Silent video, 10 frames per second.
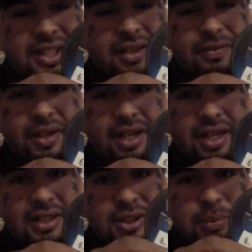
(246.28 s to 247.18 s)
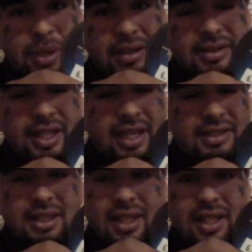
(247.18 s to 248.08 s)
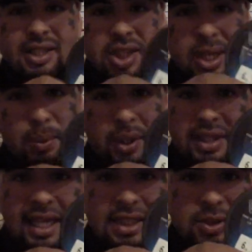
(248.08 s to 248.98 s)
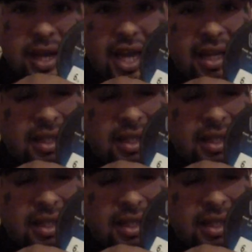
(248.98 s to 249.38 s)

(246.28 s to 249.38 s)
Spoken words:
off 2-pound test, trying to work that drag.